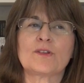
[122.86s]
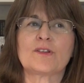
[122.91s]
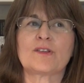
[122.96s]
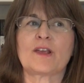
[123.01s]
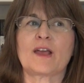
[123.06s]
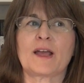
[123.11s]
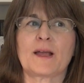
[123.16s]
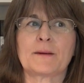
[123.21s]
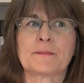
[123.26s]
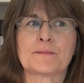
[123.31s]

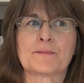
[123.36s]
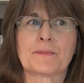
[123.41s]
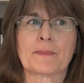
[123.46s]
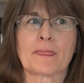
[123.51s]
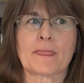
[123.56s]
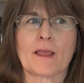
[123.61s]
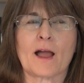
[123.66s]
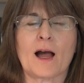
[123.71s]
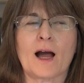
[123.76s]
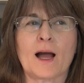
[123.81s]
say,
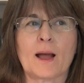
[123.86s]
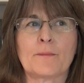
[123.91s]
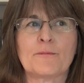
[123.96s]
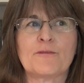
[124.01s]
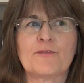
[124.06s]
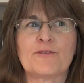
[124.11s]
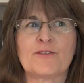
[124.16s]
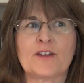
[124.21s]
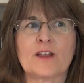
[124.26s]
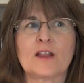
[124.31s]
I'm
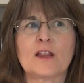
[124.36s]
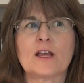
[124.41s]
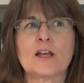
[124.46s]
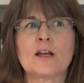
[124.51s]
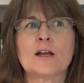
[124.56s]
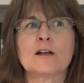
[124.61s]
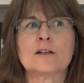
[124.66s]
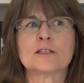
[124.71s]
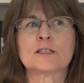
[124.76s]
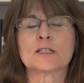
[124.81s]

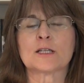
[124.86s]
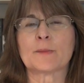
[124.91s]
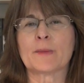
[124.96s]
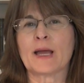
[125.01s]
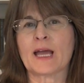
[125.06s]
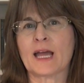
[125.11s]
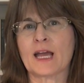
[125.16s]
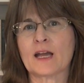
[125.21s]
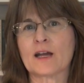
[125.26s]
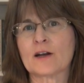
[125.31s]
feeling some
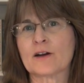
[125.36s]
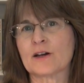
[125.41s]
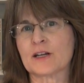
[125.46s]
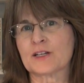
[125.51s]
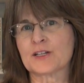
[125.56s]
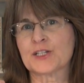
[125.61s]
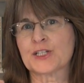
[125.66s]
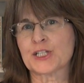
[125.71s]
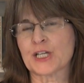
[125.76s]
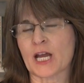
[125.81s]
anger
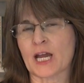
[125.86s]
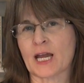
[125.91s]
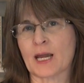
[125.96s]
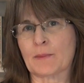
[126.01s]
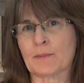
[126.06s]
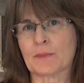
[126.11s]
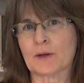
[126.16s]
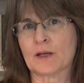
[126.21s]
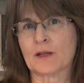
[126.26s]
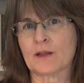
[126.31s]
and
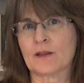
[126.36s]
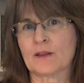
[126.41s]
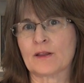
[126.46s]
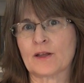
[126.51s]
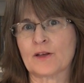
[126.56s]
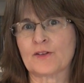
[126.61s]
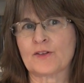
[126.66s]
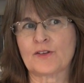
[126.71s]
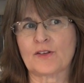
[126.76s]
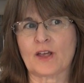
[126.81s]
shame.
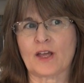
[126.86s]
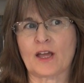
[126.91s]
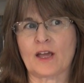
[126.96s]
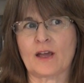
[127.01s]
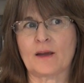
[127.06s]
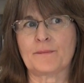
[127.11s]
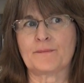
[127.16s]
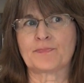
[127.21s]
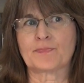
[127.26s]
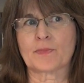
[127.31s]
They'll
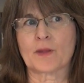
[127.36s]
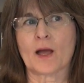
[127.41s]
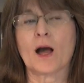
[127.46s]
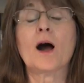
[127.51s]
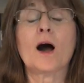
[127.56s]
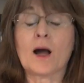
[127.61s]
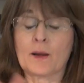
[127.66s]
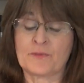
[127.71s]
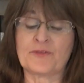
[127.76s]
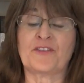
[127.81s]
say,
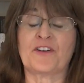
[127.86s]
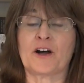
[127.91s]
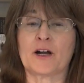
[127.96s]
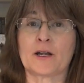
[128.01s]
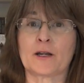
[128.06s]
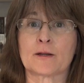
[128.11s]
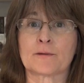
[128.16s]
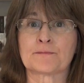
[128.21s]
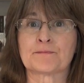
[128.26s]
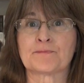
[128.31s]
I'm
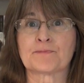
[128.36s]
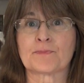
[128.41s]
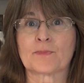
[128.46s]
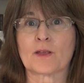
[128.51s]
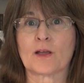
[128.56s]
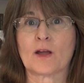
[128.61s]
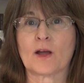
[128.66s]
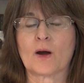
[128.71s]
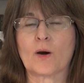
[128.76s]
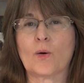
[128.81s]
fine.
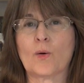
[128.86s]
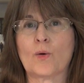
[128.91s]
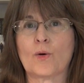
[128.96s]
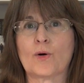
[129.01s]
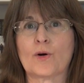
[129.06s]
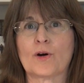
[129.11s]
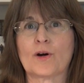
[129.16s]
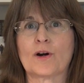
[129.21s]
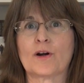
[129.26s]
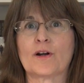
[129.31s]

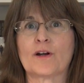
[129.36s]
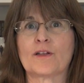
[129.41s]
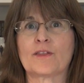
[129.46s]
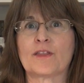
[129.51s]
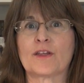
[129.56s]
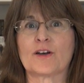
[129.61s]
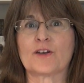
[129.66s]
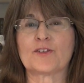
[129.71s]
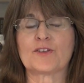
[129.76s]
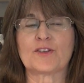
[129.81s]
Or
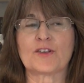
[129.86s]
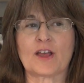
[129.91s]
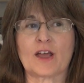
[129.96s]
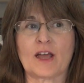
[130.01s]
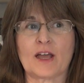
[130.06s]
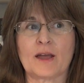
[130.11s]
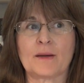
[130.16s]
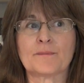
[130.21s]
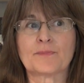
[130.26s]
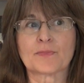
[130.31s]
they'll
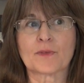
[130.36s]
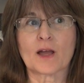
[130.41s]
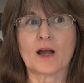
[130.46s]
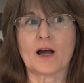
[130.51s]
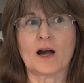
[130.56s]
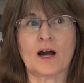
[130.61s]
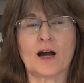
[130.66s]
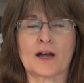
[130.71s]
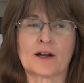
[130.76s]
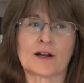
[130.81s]
say,
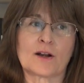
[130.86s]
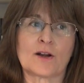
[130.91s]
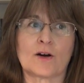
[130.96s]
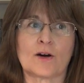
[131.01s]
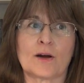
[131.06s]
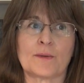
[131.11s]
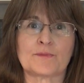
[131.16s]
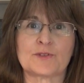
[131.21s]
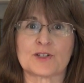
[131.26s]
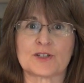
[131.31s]
I don't know,
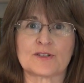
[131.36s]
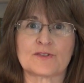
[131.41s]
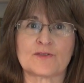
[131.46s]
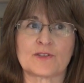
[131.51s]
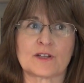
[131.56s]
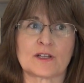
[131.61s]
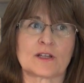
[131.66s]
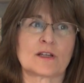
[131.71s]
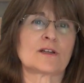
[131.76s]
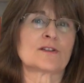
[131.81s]
I'm just
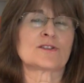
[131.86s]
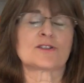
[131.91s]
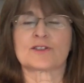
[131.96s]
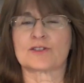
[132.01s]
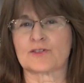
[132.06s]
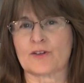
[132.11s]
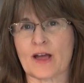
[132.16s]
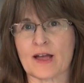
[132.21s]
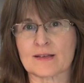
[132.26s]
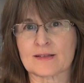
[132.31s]
feeling
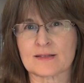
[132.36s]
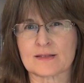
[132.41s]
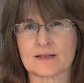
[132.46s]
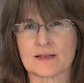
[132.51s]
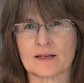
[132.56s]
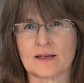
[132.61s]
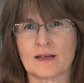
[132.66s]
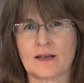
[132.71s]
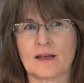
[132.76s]
stressed.